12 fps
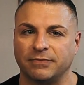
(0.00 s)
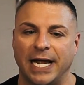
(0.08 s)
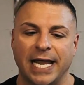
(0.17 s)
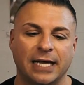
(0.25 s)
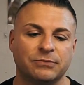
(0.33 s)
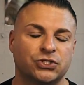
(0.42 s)
My
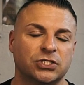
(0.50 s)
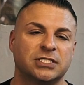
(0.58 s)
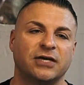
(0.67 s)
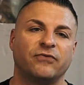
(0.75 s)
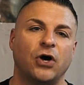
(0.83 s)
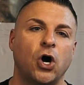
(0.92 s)
hamstrings
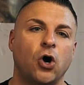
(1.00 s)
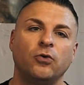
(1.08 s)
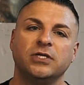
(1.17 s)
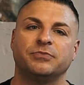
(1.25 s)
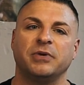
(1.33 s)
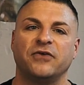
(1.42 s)
have
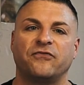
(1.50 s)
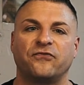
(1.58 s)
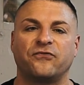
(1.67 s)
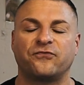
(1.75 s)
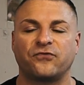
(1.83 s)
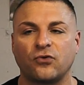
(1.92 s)
always been
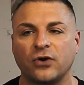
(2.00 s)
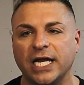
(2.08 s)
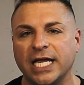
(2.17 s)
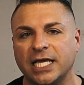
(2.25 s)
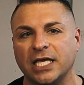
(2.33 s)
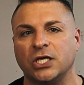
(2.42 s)

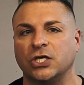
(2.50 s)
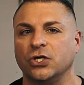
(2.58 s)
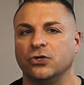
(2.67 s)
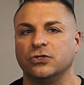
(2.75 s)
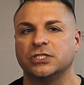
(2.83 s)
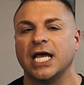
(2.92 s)
freaky
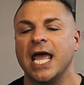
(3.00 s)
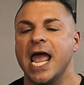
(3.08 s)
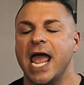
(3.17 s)
huge,